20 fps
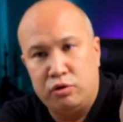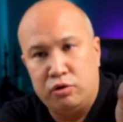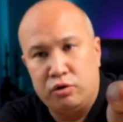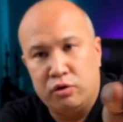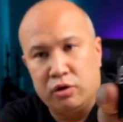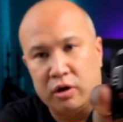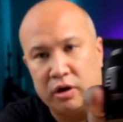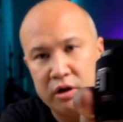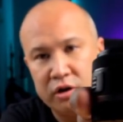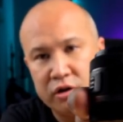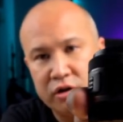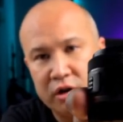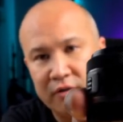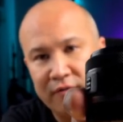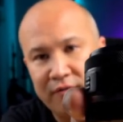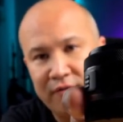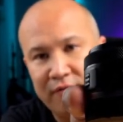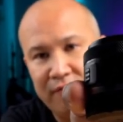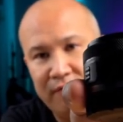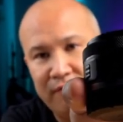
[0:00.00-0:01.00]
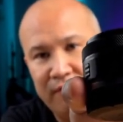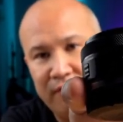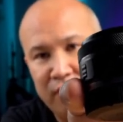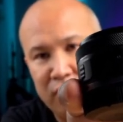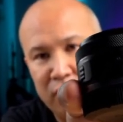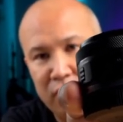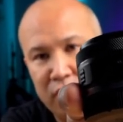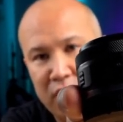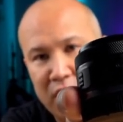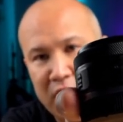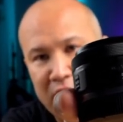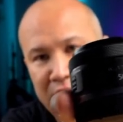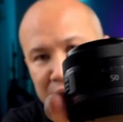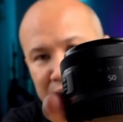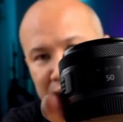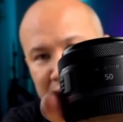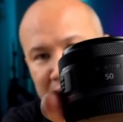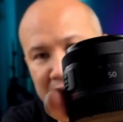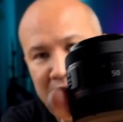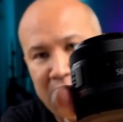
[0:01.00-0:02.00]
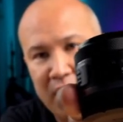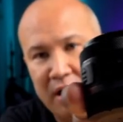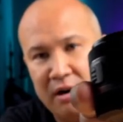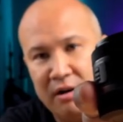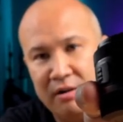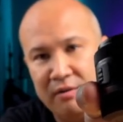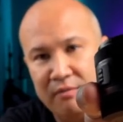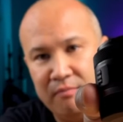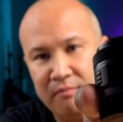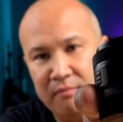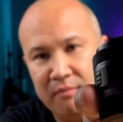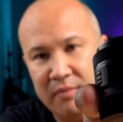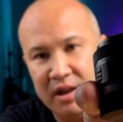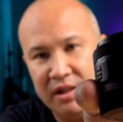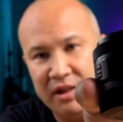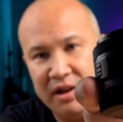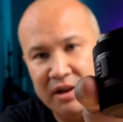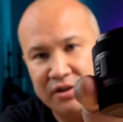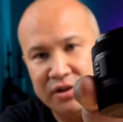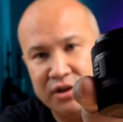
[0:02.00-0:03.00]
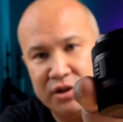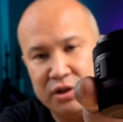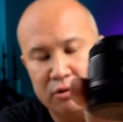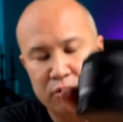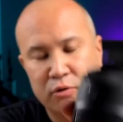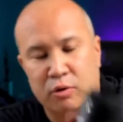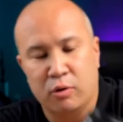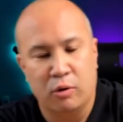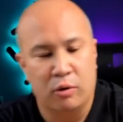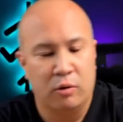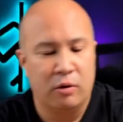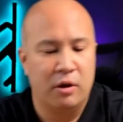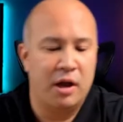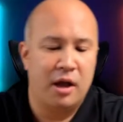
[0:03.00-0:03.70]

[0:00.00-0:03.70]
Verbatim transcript: I'm going to try to right there. Man, that is so cool.